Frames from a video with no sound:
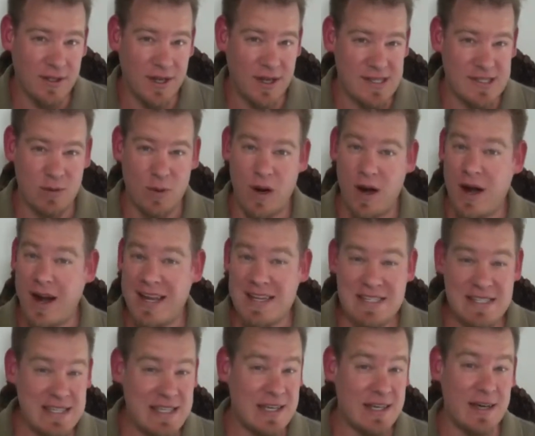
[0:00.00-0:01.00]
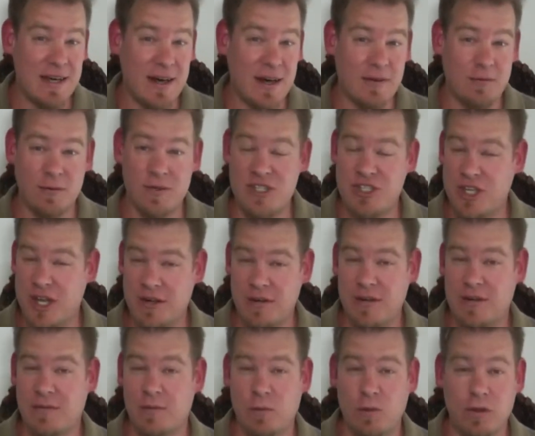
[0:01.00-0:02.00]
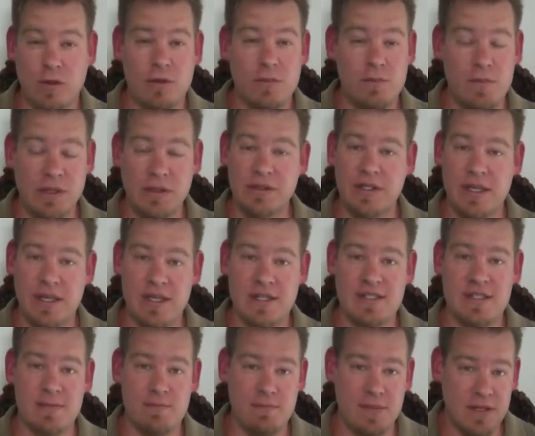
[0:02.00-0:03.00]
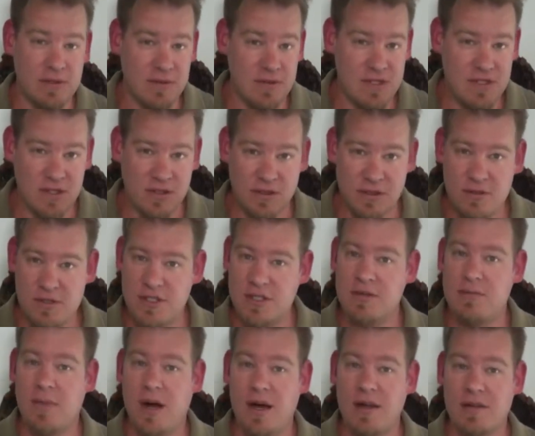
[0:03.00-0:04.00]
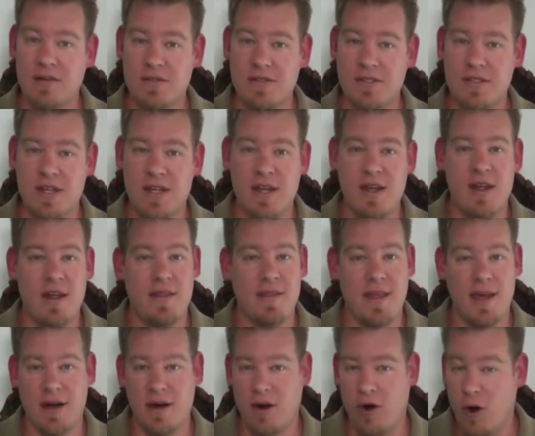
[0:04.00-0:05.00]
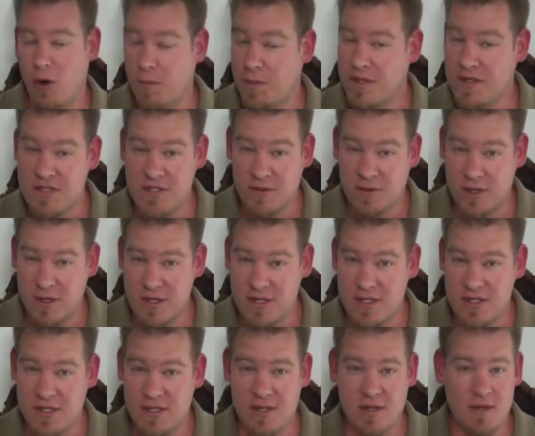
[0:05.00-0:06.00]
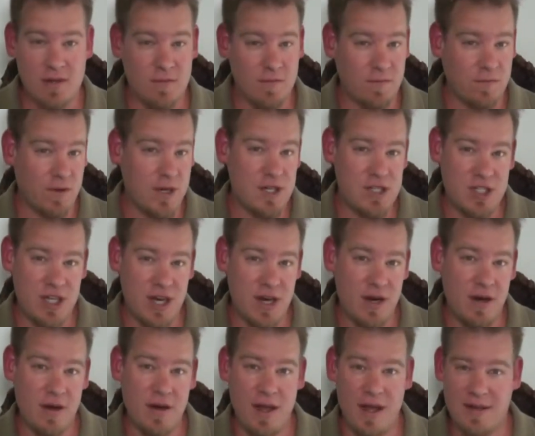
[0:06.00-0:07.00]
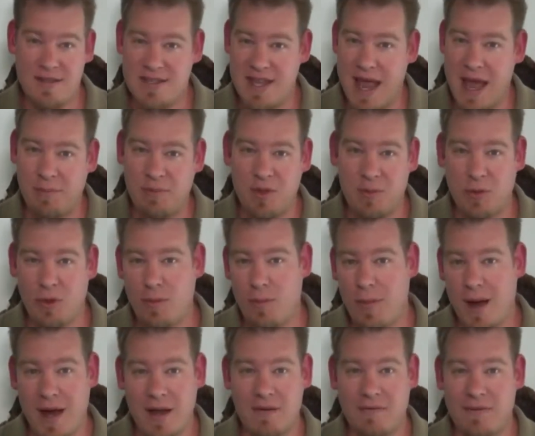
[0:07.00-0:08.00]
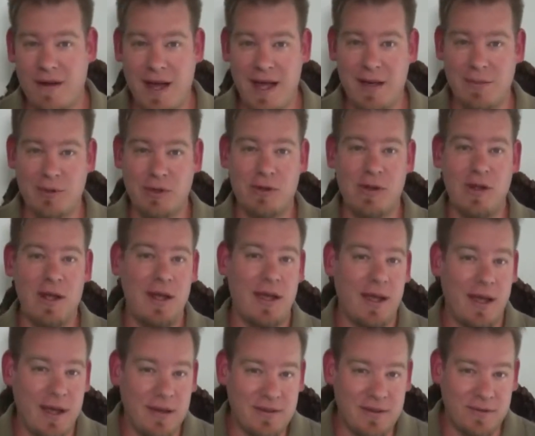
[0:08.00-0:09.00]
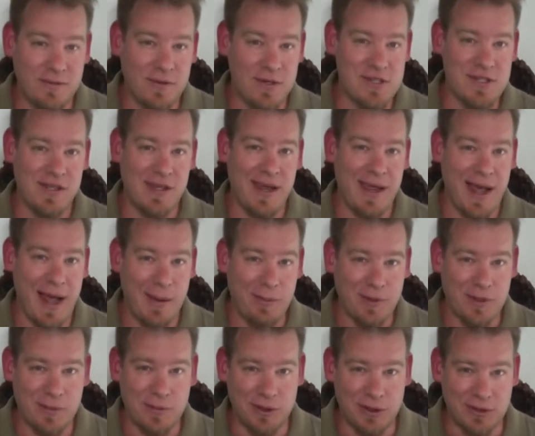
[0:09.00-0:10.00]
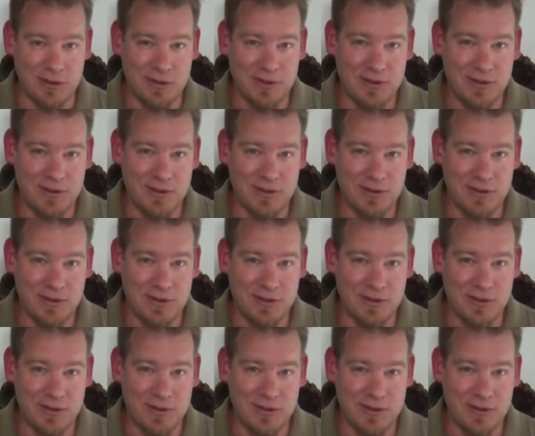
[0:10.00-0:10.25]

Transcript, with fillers: And so our idea of regenerative world building is to build solution models that are open source, free shared, adaptable, modifiable, and diversely applicable.